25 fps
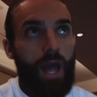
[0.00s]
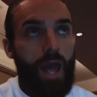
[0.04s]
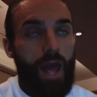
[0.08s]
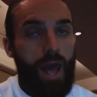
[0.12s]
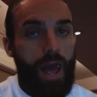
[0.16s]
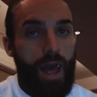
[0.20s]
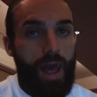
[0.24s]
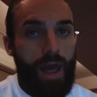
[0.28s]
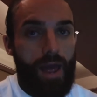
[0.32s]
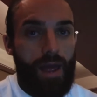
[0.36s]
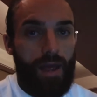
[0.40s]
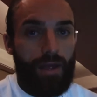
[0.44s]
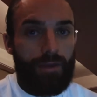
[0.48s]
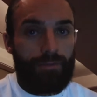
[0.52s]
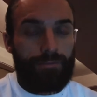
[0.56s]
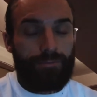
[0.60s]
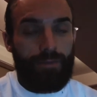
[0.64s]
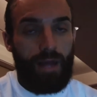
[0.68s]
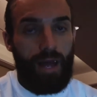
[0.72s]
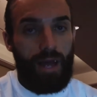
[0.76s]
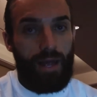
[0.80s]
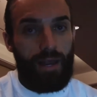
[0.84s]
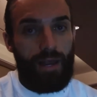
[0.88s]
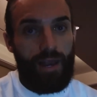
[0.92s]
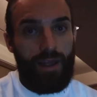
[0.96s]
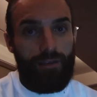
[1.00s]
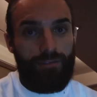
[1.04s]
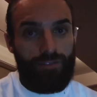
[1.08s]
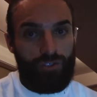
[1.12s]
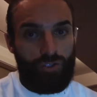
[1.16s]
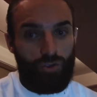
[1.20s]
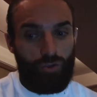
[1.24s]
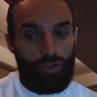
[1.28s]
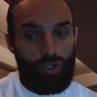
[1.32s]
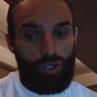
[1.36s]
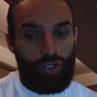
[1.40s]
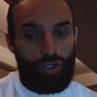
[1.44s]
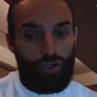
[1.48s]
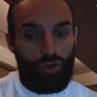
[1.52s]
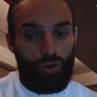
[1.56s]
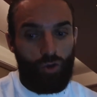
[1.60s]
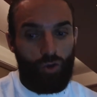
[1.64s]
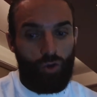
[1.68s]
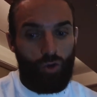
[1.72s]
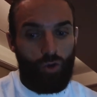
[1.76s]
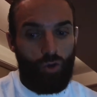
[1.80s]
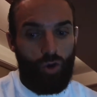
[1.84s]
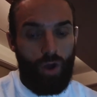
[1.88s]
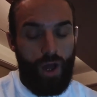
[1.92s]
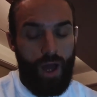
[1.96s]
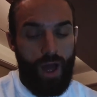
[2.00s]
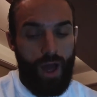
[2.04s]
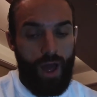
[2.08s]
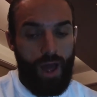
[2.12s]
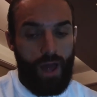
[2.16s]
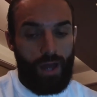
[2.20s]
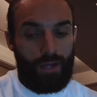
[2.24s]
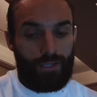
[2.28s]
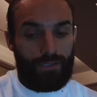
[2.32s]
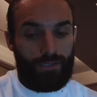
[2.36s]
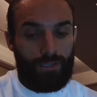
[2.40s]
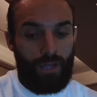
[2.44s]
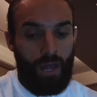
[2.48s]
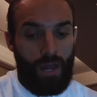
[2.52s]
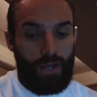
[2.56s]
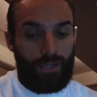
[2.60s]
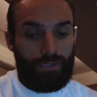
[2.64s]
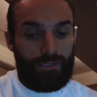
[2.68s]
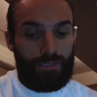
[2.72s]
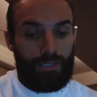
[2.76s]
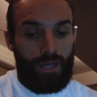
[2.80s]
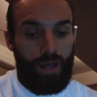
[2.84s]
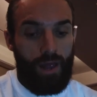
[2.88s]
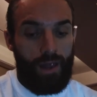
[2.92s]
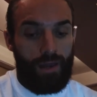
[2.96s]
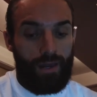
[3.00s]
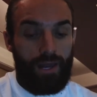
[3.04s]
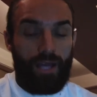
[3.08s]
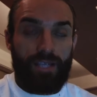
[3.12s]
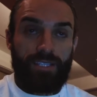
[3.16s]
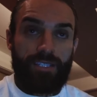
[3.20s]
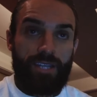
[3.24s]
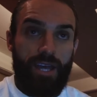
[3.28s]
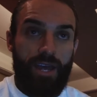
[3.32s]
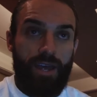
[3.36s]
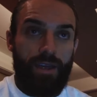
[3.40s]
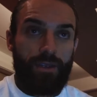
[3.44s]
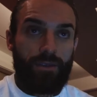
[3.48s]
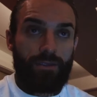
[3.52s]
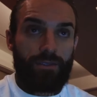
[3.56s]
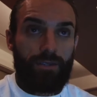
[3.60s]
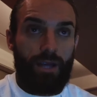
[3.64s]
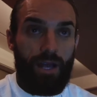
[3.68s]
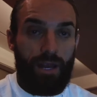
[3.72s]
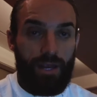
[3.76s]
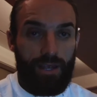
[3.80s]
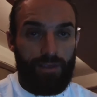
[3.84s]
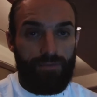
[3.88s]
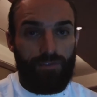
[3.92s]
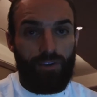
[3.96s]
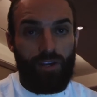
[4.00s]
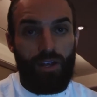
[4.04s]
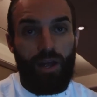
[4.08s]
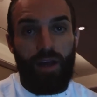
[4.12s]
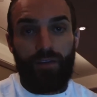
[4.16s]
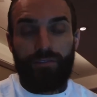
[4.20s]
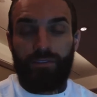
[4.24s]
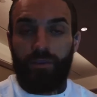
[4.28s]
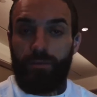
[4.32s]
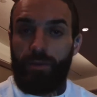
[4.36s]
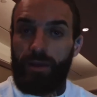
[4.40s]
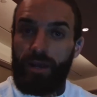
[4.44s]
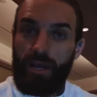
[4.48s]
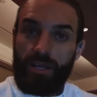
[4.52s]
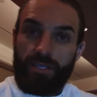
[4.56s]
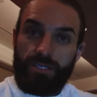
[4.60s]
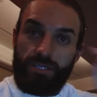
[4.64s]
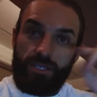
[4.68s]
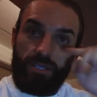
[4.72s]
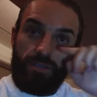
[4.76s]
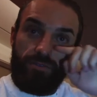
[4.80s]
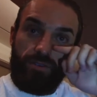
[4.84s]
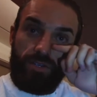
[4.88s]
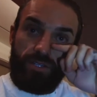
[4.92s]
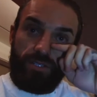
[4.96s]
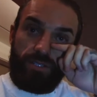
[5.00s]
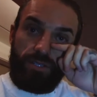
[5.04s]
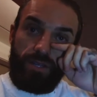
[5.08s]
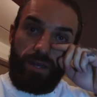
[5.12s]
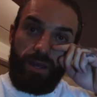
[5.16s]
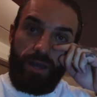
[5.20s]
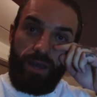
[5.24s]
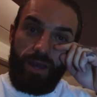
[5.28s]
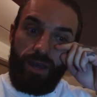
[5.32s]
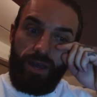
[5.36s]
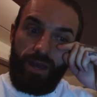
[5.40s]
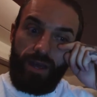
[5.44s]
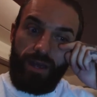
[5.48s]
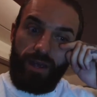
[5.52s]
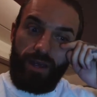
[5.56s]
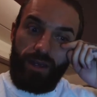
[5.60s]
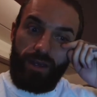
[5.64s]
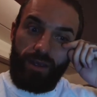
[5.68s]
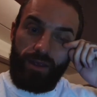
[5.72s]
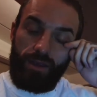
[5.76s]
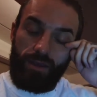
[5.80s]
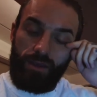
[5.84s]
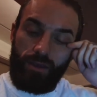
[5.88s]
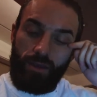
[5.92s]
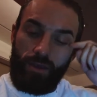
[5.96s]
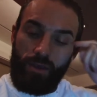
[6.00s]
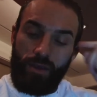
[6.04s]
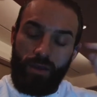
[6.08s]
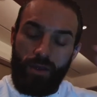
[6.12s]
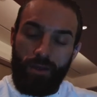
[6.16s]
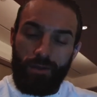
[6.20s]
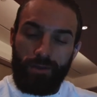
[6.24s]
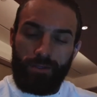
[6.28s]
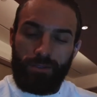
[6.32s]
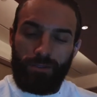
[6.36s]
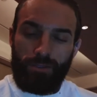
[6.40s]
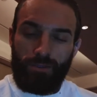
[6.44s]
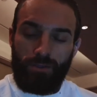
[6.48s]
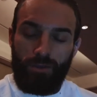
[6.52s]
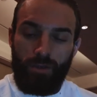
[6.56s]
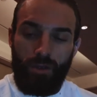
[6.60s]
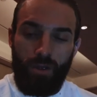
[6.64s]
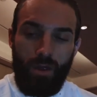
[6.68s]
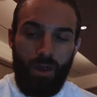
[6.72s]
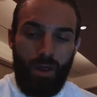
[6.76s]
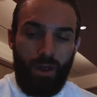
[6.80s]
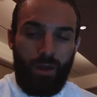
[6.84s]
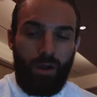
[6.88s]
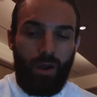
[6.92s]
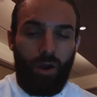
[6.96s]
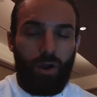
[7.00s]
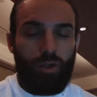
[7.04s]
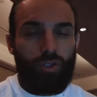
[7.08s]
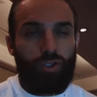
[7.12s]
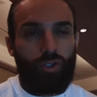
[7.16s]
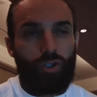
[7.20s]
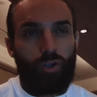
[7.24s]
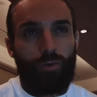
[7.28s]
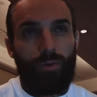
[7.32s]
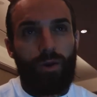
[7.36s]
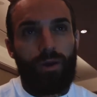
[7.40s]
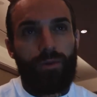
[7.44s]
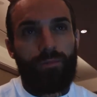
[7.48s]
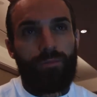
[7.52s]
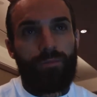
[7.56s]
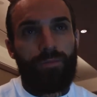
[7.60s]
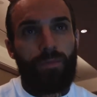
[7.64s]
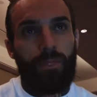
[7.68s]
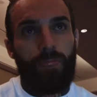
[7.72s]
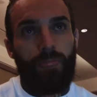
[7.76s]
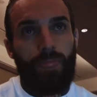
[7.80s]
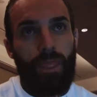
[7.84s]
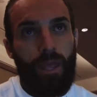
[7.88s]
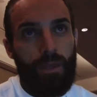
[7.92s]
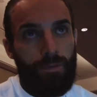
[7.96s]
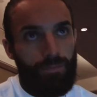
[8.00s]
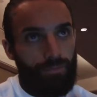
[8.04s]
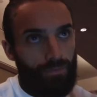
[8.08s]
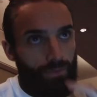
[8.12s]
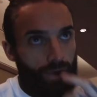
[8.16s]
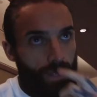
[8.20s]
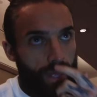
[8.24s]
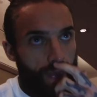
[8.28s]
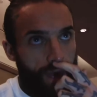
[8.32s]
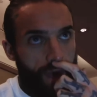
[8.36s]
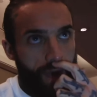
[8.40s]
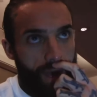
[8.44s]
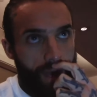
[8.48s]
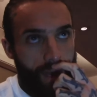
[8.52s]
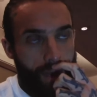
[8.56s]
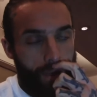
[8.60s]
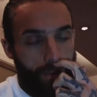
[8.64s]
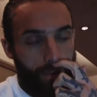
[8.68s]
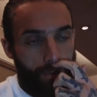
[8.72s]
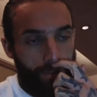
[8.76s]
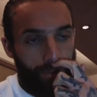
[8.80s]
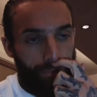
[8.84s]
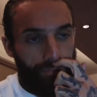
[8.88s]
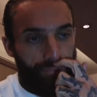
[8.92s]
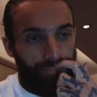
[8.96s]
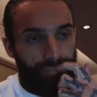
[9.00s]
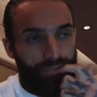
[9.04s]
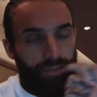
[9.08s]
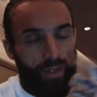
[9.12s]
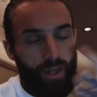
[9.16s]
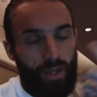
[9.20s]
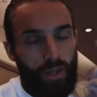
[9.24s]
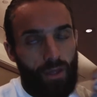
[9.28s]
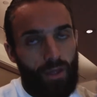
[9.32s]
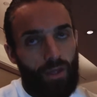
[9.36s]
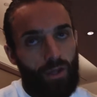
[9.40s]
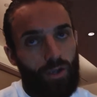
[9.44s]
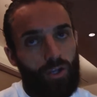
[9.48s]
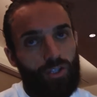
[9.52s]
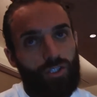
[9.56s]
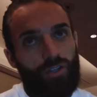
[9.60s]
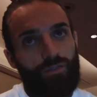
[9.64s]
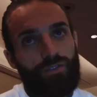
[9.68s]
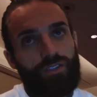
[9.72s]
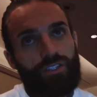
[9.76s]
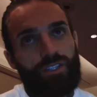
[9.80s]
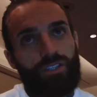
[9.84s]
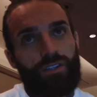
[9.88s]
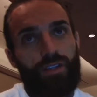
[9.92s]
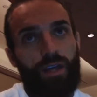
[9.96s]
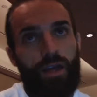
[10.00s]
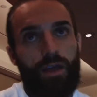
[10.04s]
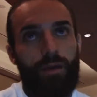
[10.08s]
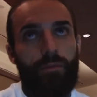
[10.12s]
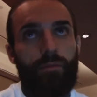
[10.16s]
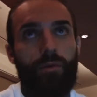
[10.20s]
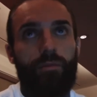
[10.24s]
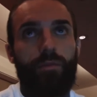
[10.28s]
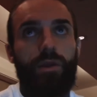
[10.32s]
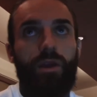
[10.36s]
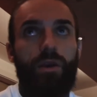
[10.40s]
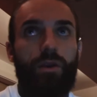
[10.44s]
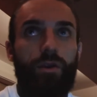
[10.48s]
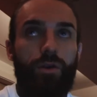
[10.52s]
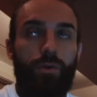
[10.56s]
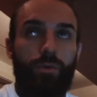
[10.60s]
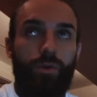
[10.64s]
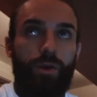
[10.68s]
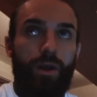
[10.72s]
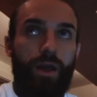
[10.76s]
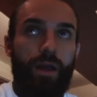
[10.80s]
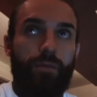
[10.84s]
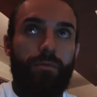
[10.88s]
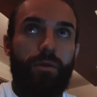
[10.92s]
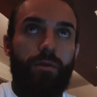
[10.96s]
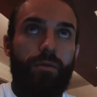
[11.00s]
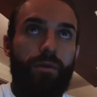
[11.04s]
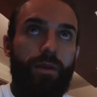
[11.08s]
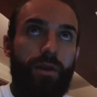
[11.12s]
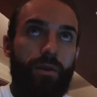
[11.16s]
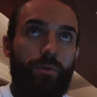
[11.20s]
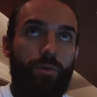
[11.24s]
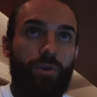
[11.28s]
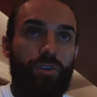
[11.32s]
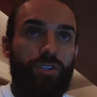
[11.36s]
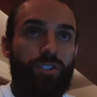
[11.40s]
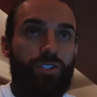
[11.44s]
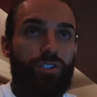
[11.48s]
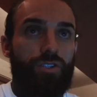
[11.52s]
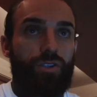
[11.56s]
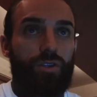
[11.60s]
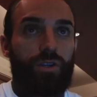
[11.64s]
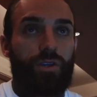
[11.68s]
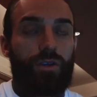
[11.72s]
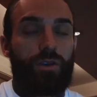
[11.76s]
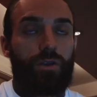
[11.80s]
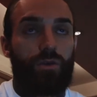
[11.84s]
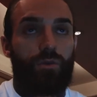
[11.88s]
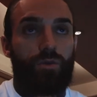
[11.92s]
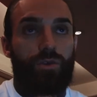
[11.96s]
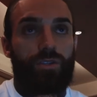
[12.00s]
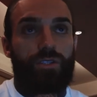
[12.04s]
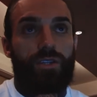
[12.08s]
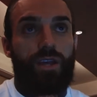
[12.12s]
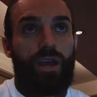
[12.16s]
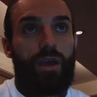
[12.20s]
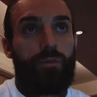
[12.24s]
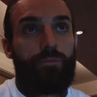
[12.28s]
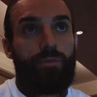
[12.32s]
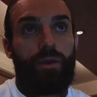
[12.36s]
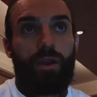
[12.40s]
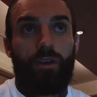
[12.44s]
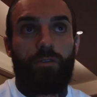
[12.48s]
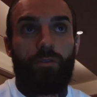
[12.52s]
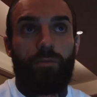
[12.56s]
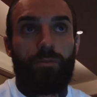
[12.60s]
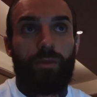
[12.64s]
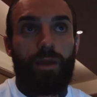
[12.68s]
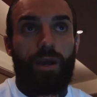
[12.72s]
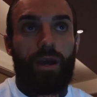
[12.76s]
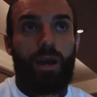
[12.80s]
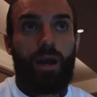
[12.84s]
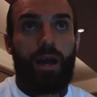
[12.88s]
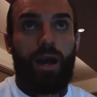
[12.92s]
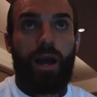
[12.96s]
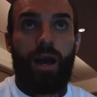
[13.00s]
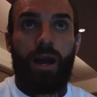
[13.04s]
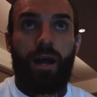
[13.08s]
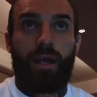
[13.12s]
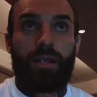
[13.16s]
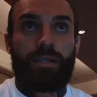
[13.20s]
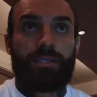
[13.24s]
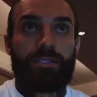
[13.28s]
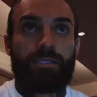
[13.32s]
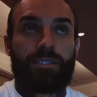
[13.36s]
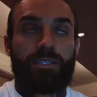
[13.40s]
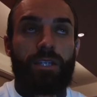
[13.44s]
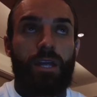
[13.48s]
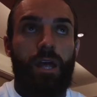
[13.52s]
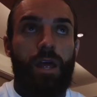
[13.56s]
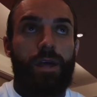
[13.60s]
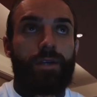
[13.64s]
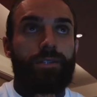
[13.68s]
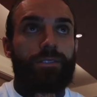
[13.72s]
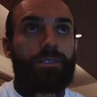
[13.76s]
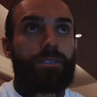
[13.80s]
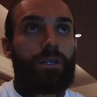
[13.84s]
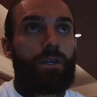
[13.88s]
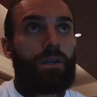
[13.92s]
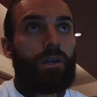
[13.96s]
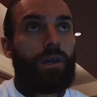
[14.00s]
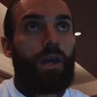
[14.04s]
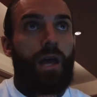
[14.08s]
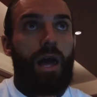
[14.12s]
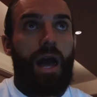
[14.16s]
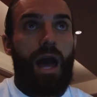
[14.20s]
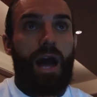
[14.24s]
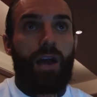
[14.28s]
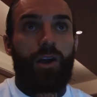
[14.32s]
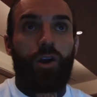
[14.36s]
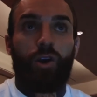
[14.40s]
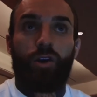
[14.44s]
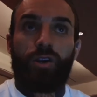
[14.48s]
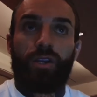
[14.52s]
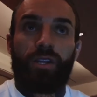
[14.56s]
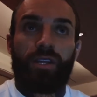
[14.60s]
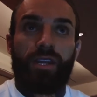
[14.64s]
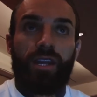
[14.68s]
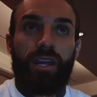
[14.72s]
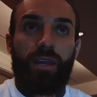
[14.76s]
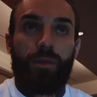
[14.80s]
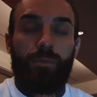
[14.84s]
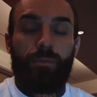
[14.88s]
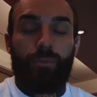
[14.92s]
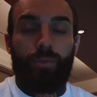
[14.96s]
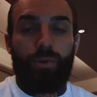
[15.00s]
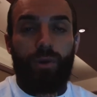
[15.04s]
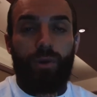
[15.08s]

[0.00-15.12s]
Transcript: I left Geordie Shaw last year. I left it after my last series in October. Because obviously the MMA was getting bigger and bigger, and I couldn't keep